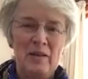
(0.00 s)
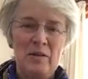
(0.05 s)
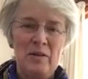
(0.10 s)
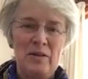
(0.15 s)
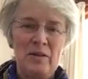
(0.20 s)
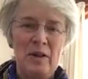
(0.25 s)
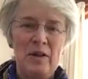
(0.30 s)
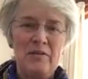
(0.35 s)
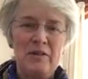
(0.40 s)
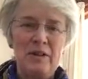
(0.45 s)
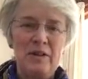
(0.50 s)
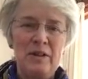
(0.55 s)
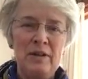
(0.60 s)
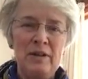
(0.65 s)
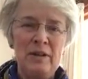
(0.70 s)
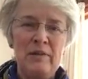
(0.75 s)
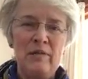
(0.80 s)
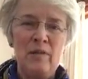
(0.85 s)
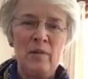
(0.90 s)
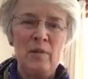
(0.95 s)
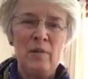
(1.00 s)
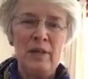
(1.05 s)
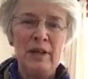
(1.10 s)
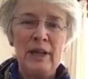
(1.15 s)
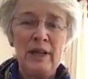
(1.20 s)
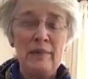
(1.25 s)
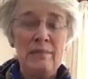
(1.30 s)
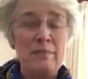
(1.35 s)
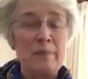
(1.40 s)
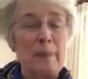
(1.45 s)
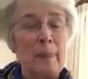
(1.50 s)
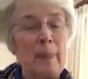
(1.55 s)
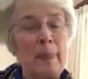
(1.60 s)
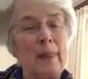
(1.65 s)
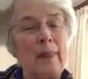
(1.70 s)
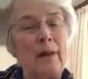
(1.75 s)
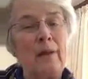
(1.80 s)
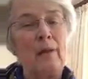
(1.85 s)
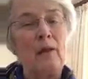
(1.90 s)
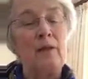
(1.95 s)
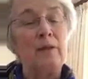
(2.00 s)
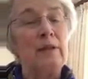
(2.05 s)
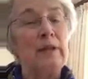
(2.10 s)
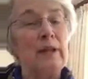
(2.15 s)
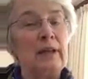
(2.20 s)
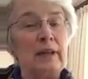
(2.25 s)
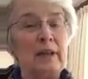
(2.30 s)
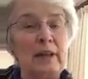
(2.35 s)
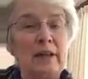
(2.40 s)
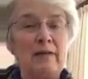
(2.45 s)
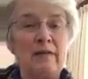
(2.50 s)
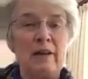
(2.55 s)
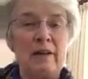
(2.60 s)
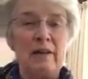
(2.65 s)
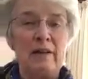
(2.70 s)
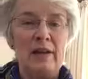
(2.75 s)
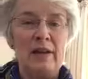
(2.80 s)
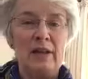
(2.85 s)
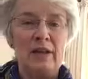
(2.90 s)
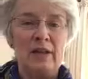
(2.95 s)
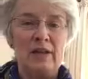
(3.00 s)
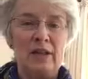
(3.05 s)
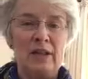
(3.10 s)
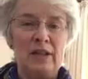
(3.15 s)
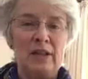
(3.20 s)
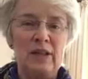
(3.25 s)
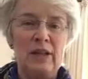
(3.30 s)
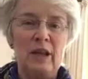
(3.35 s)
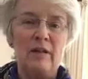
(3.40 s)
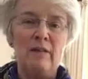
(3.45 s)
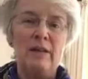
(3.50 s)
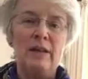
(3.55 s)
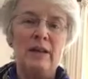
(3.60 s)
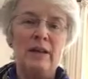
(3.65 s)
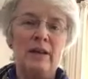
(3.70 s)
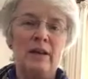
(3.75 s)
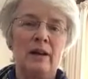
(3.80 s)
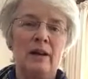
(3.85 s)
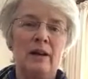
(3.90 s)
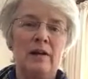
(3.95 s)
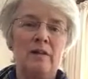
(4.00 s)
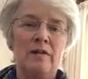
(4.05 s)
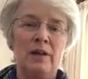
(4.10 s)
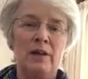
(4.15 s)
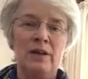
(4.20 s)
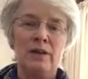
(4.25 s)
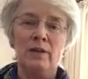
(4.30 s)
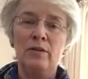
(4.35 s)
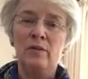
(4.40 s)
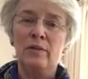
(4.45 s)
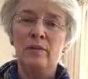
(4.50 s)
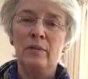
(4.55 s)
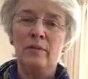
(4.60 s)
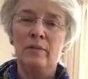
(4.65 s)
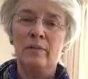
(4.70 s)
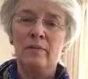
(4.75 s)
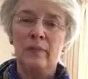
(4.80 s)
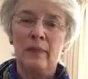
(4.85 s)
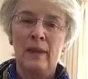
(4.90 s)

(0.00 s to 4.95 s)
Good afternoon, everybody, on a very snowy afternoon.